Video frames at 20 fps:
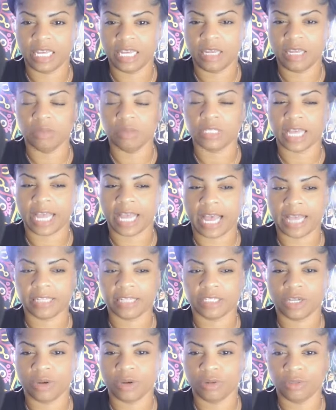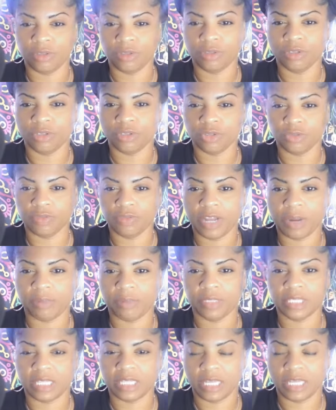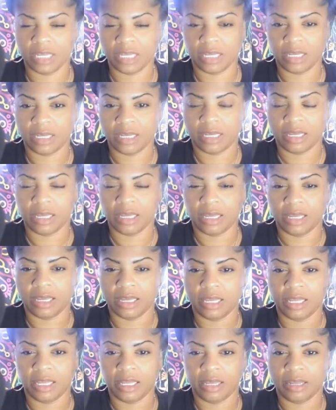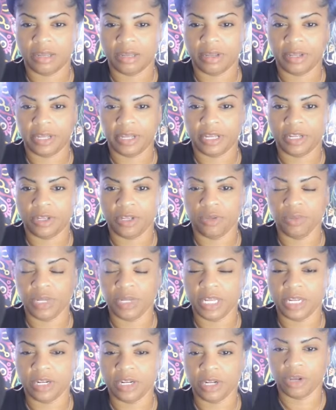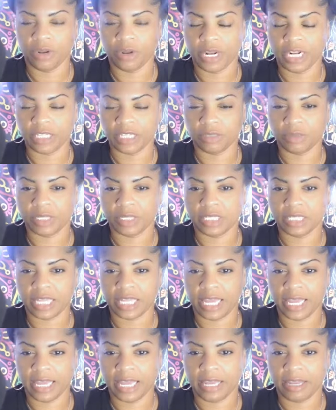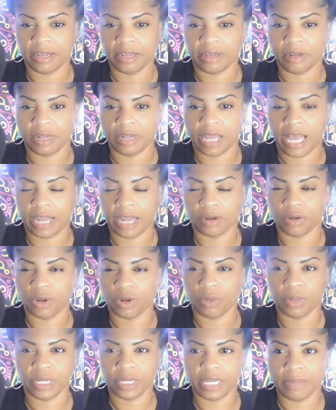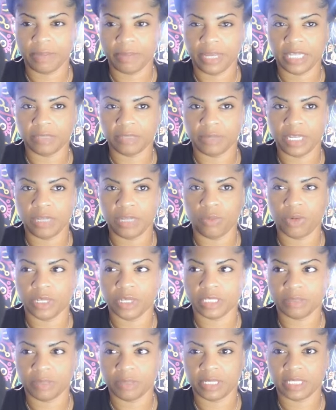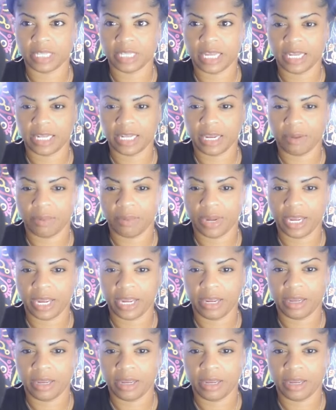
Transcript: He was like, I told you the truth. That was it you need to know that's what he's saying. I don't know what that means, but he wants me to say it that way.